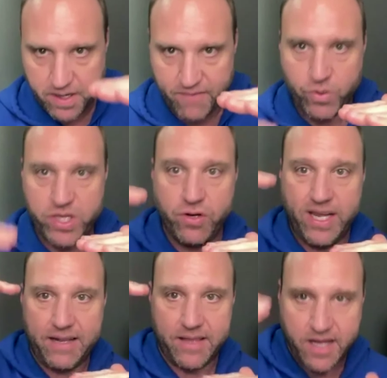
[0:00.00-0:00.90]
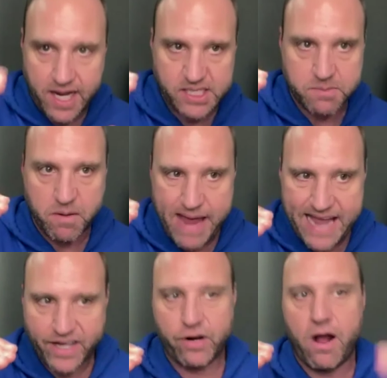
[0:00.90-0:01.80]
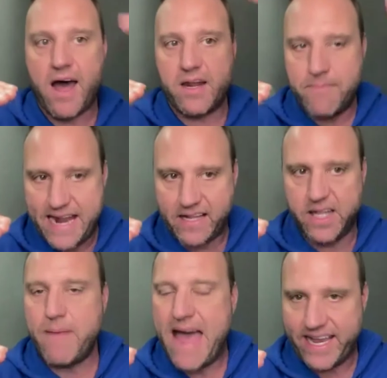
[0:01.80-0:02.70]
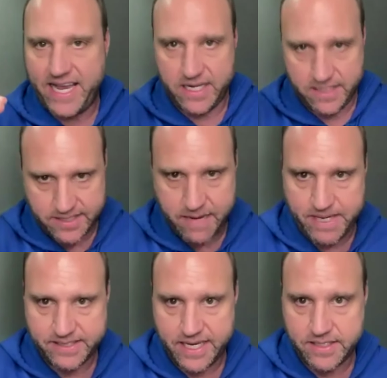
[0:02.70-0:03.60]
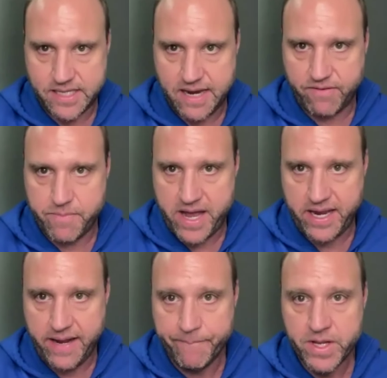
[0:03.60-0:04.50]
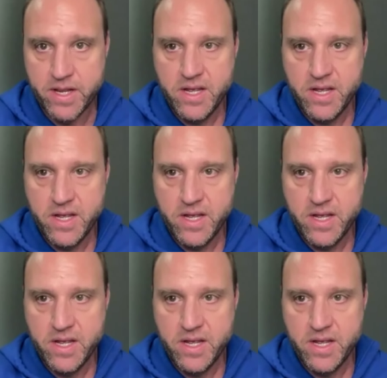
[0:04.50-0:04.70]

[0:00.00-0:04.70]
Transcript: But when you get the customer back, you're automatically back in it. Does that make sense to everybody?